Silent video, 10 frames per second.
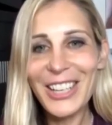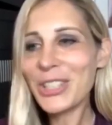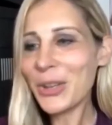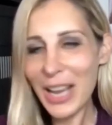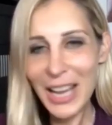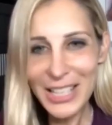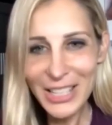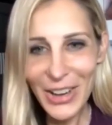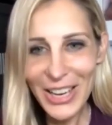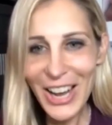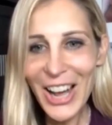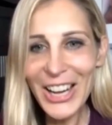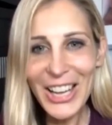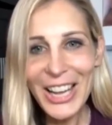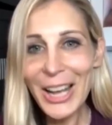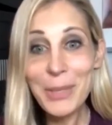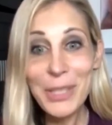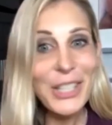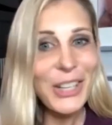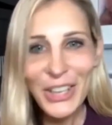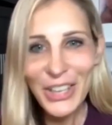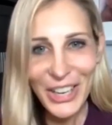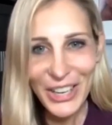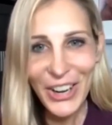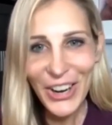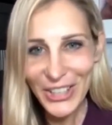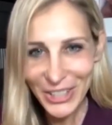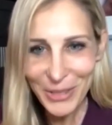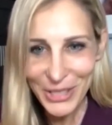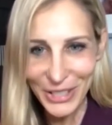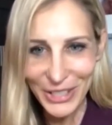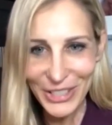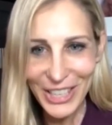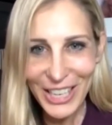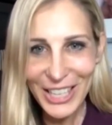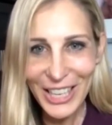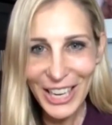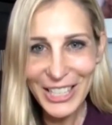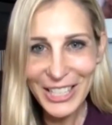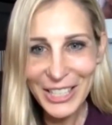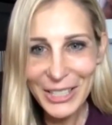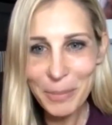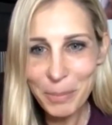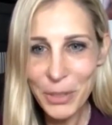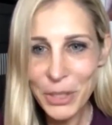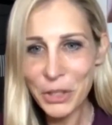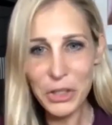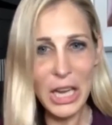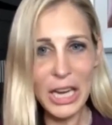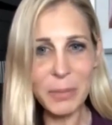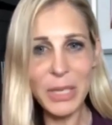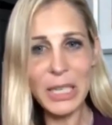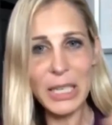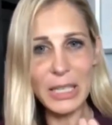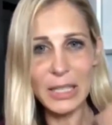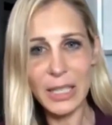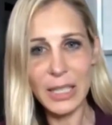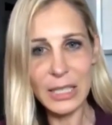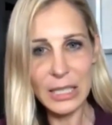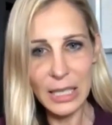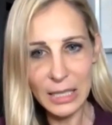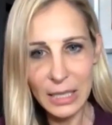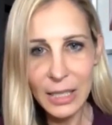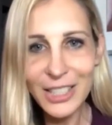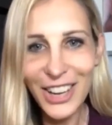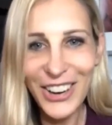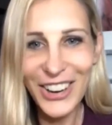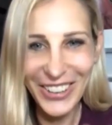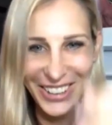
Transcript: so I got it, and I'm still looking at cars. I'm still entertaining the ideas. Mr. Zeidman, he's against it. So